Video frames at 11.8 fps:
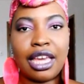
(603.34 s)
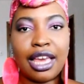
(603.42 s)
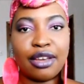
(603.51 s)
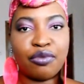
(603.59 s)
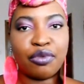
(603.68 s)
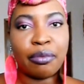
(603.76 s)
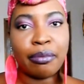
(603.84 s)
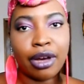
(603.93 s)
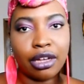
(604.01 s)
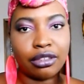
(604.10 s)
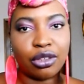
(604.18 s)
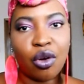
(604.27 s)
every
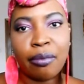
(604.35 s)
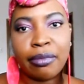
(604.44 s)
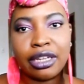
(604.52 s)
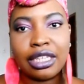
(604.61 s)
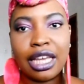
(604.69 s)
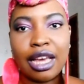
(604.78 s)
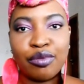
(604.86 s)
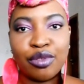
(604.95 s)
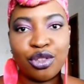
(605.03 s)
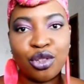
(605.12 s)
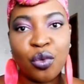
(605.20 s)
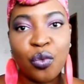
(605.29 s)
month, or money every
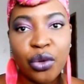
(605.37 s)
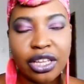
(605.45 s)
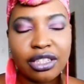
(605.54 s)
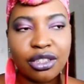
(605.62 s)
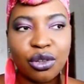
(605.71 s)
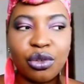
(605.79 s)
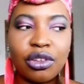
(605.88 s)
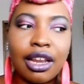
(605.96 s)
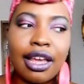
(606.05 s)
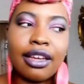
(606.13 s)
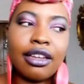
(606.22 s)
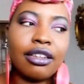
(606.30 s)
2 weeks. So you're
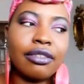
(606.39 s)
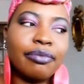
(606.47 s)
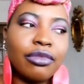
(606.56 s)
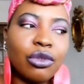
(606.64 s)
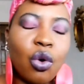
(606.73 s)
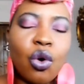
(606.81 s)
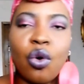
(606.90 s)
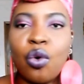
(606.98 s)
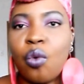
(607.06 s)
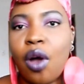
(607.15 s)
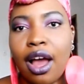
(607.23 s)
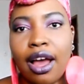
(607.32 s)
like, oh,
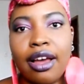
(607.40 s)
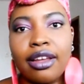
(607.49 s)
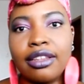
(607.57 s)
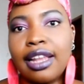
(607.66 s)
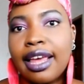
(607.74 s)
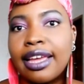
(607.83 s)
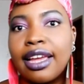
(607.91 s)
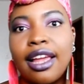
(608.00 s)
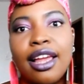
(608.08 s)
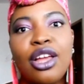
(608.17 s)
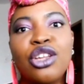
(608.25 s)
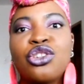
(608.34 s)
why? Like,
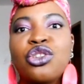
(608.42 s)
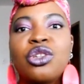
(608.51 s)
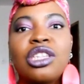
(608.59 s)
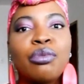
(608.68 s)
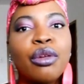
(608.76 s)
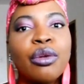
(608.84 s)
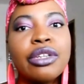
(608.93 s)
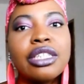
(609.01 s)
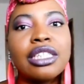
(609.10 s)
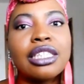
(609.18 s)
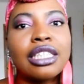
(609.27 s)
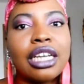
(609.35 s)
so your spirit
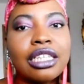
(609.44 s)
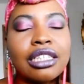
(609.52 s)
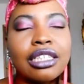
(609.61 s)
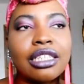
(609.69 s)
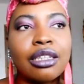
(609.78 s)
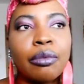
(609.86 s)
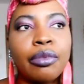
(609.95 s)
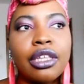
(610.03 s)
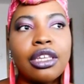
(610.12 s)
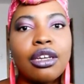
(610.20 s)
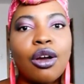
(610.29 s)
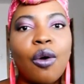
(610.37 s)
tends to be
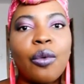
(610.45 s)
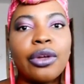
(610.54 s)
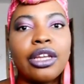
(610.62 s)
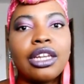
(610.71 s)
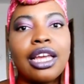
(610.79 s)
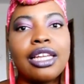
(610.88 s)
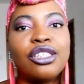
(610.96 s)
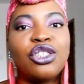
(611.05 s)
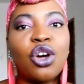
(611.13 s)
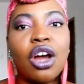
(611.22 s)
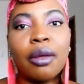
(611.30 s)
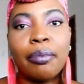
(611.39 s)
going in
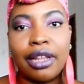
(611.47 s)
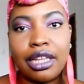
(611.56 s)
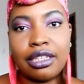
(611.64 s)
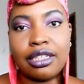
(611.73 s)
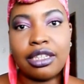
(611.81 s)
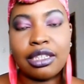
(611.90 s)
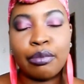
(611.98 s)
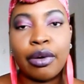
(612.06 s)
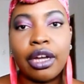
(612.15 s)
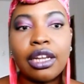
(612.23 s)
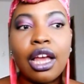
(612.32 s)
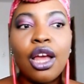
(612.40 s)
dark places,
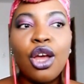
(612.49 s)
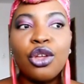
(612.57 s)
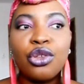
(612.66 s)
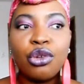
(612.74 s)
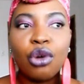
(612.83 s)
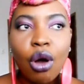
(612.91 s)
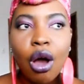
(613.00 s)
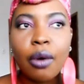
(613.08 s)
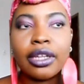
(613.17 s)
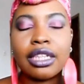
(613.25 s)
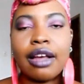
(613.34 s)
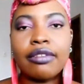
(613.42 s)
but you
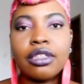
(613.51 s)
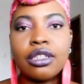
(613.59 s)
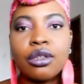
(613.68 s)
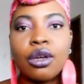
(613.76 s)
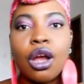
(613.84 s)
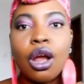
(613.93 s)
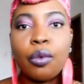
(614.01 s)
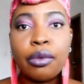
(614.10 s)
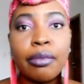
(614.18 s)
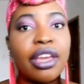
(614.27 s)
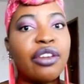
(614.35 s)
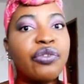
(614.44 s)
always have to
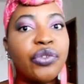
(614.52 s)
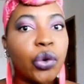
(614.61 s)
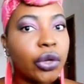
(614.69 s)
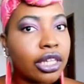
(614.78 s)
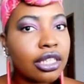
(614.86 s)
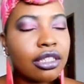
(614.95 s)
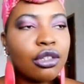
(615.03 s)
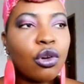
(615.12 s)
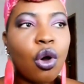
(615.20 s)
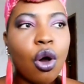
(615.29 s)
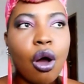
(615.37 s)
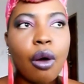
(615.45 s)
remain focused. You
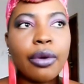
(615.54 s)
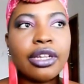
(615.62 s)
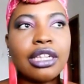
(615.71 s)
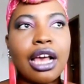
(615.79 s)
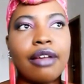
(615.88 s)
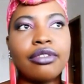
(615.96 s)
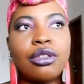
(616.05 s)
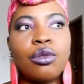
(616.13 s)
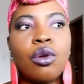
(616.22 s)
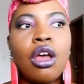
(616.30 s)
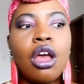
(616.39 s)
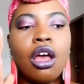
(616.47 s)
always have to
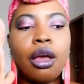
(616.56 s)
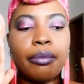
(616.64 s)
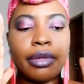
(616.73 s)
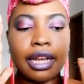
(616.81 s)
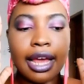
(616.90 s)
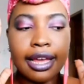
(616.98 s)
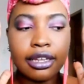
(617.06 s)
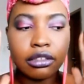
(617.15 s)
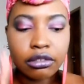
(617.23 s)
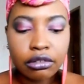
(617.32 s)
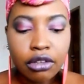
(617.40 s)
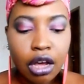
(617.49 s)
be like,
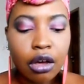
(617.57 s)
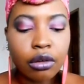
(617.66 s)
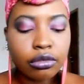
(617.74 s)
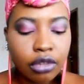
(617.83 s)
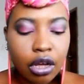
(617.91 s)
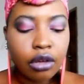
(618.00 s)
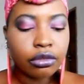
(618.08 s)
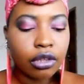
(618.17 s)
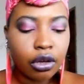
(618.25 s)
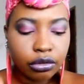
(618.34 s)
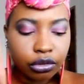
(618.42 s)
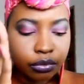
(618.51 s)
no, no,
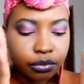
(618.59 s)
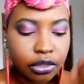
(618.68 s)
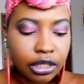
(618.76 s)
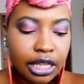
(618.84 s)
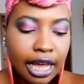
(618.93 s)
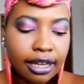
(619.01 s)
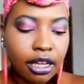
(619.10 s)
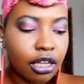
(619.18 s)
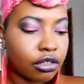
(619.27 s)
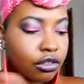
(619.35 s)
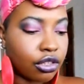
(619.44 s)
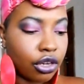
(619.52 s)
no. Just like
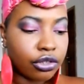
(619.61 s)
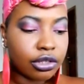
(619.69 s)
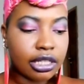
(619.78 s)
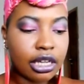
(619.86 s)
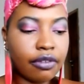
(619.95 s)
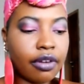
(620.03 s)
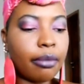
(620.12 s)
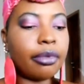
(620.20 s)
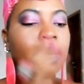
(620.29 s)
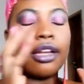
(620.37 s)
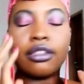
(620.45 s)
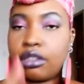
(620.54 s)
you turn yourself, I mean,
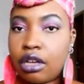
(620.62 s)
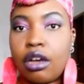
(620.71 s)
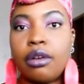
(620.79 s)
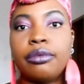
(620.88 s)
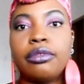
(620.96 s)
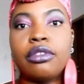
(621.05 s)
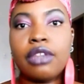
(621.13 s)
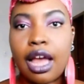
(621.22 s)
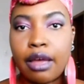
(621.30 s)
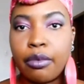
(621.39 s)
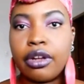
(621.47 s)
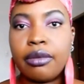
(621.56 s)
like, no, I
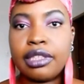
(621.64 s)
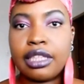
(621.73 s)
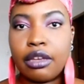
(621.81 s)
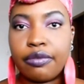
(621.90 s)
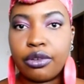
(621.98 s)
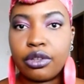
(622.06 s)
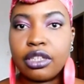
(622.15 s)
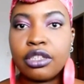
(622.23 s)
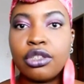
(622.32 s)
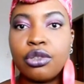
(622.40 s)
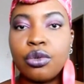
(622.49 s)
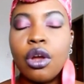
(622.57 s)
want to stay
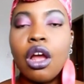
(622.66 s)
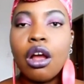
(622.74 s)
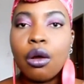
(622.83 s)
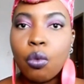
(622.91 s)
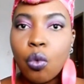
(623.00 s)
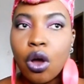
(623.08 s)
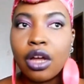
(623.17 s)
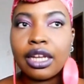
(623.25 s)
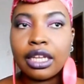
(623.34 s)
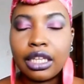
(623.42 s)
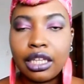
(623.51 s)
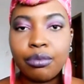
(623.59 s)
focused. You want to
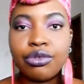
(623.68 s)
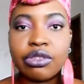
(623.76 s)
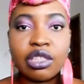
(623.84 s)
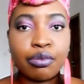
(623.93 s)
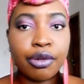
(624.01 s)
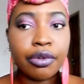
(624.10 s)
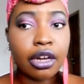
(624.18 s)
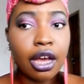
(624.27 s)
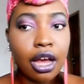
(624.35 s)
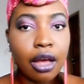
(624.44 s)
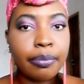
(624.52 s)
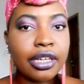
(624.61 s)
keep your spirit
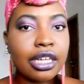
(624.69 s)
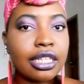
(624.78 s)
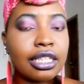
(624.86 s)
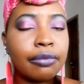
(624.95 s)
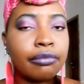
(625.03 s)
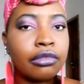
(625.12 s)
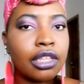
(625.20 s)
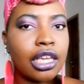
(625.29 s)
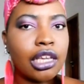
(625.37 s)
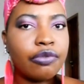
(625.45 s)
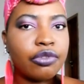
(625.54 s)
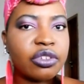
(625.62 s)
up, because
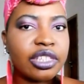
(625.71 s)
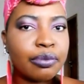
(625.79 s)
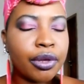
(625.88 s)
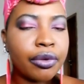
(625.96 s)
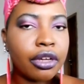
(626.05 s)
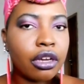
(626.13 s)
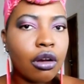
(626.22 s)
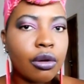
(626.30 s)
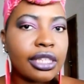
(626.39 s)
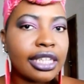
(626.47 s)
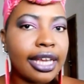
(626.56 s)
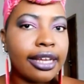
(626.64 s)
if your spirit
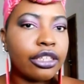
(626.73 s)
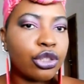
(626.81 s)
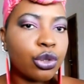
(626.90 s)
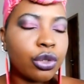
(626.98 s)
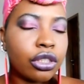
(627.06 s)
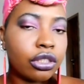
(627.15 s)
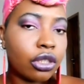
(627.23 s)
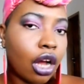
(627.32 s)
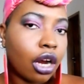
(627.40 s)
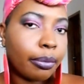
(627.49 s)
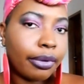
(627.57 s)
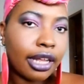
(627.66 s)
goes into the dark
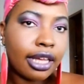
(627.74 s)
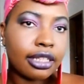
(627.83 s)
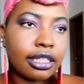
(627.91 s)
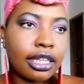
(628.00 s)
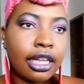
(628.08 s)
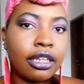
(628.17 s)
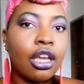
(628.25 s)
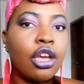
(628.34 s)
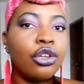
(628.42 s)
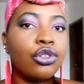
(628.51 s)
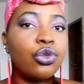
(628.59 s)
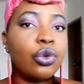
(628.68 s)
place, then
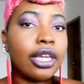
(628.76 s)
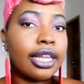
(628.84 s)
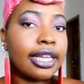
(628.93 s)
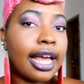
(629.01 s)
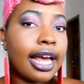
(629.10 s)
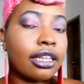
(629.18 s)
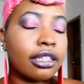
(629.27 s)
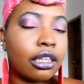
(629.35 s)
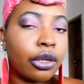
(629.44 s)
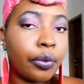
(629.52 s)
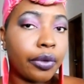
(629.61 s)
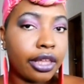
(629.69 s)
you cannot
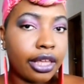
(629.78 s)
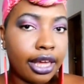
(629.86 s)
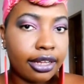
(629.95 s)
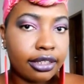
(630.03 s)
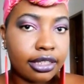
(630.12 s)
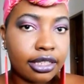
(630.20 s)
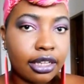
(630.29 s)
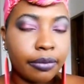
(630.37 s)
create